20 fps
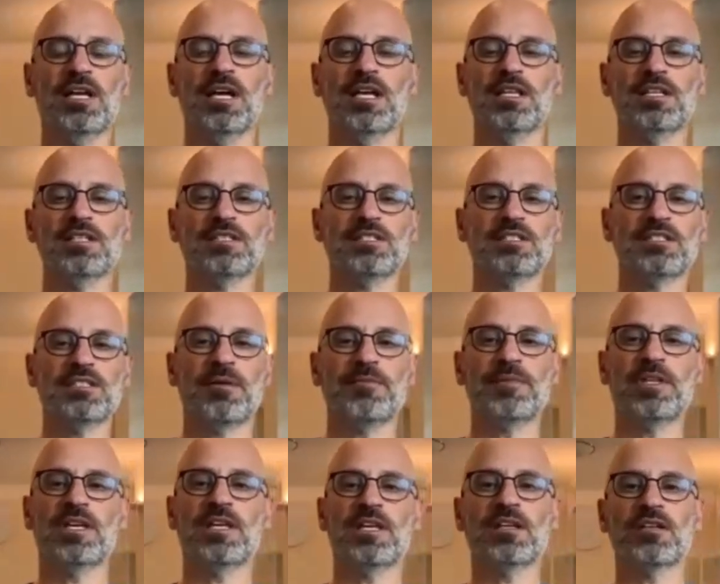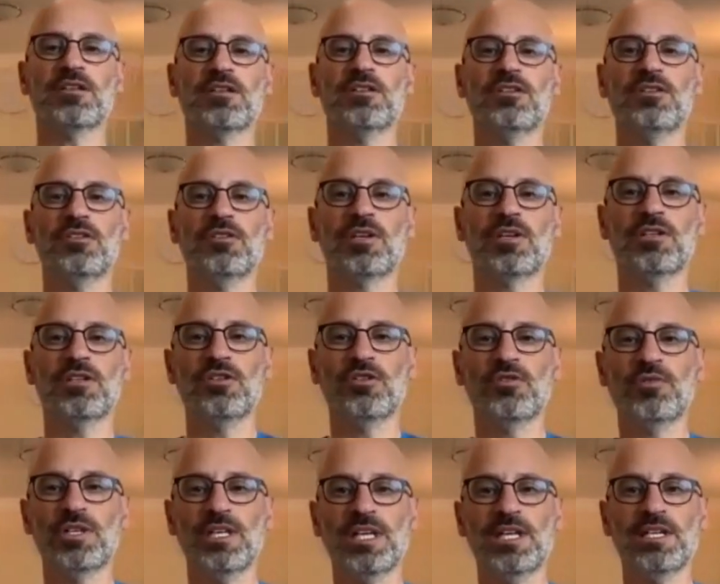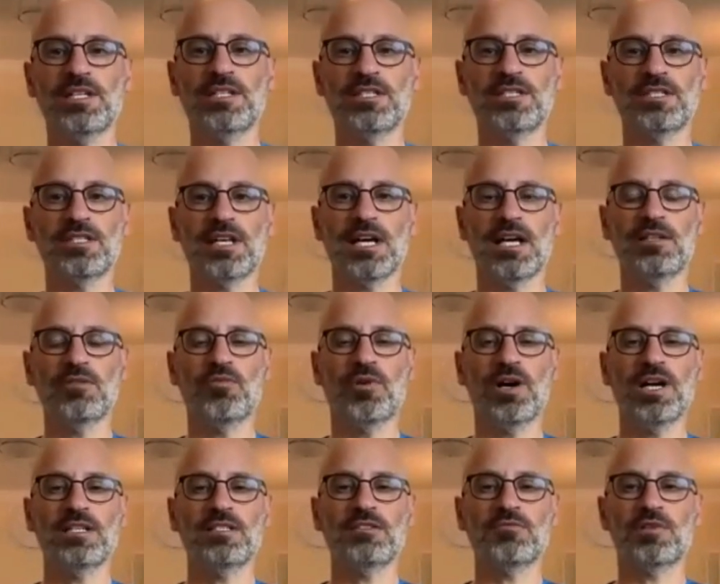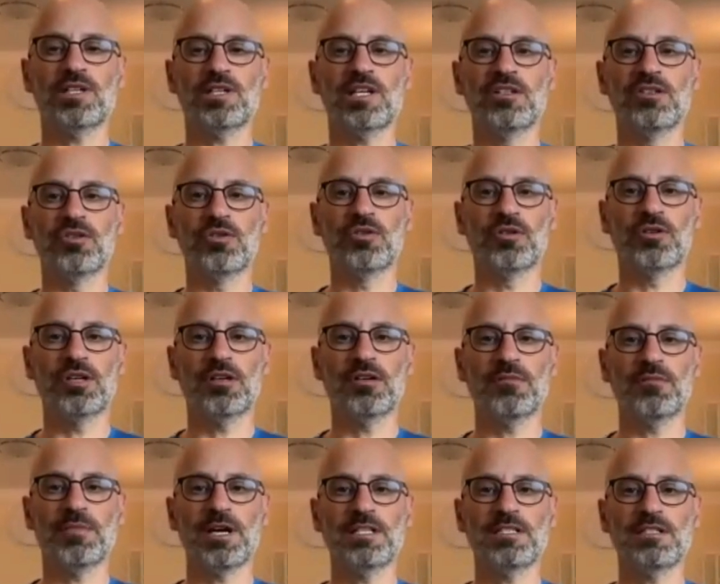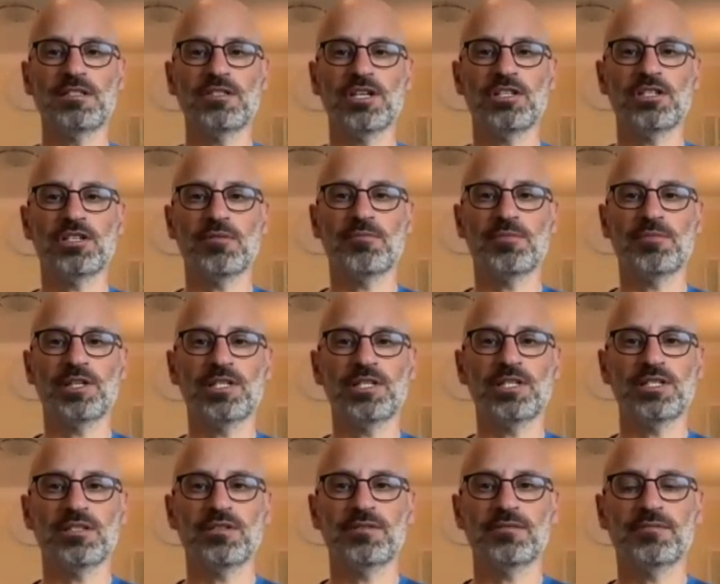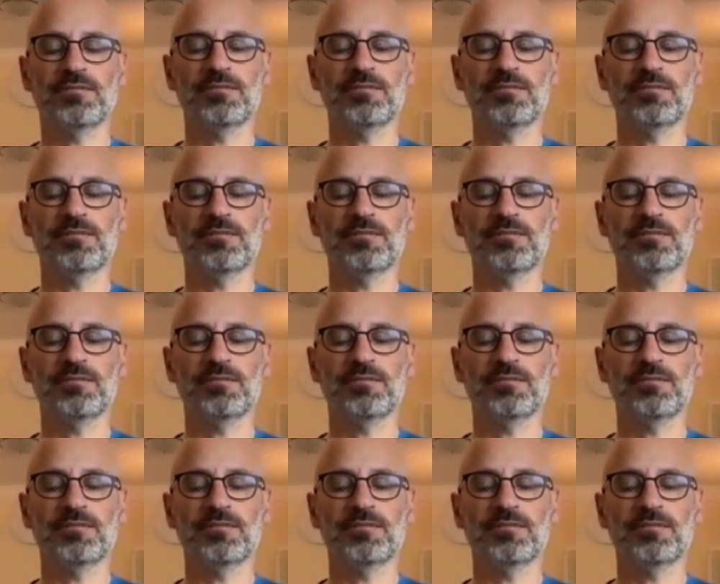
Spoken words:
and this is something you can do with ease. Otherwise, ignore my suggestion, please.